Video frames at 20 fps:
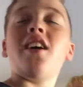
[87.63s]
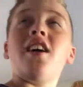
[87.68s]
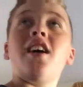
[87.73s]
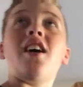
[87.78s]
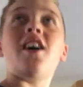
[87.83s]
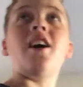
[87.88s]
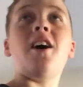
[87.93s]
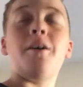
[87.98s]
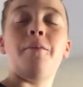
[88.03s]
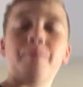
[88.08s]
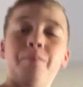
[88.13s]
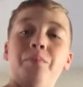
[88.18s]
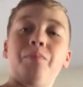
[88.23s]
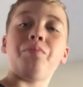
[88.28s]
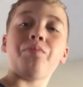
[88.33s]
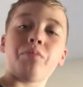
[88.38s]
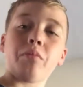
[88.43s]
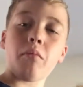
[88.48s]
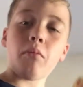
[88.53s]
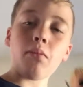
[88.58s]
And
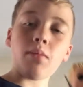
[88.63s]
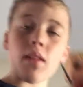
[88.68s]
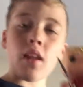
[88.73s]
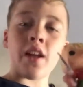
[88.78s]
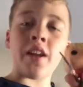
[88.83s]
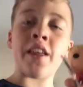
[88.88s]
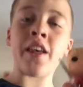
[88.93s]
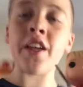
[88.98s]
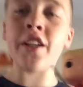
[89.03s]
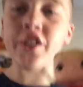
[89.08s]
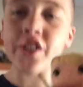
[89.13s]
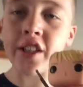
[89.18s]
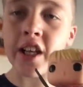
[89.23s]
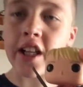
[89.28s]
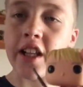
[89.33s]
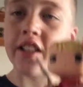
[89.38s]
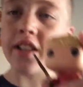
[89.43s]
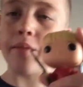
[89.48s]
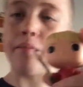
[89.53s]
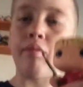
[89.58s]
he just
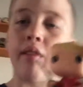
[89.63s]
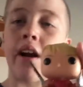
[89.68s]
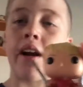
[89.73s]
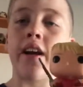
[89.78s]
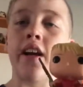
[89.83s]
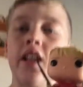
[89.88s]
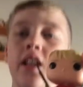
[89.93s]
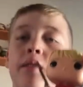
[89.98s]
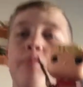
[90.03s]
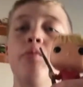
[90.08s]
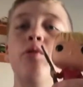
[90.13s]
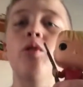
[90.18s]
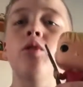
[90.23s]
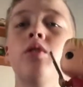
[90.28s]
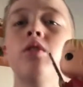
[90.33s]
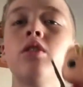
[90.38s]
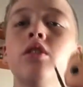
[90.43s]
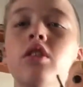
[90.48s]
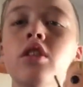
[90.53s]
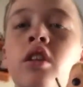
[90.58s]
ends up pranking them all.
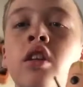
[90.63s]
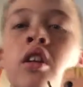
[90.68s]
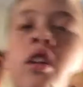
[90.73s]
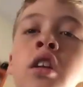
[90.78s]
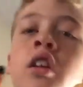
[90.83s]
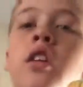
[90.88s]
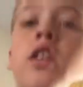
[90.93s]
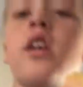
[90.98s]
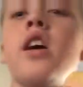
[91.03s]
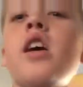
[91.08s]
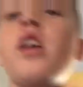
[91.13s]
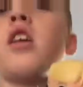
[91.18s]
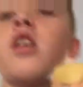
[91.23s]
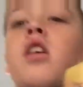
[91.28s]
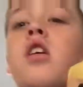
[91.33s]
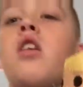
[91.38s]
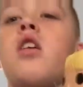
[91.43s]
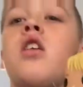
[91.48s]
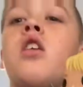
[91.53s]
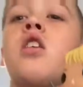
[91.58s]
Okay?
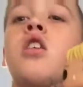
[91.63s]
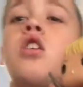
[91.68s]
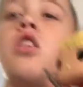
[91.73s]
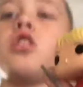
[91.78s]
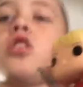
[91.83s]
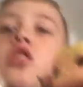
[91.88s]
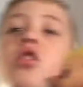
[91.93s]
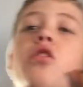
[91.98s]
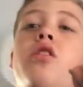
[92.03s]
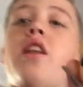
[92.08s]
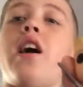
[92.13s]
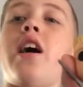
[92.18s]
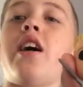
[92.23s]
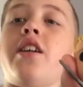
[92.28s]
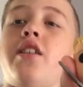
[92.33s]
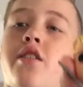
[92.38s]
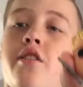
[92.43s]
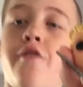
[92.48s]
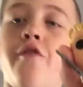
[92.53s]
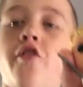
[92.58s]
So that is
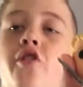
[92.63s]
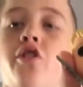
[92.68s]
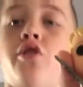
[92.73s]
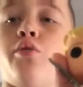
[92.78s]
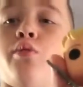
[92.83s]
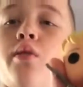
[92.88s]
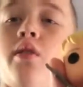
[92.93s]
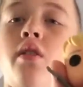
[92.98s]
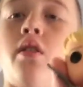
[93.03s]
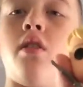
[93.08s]
the first one.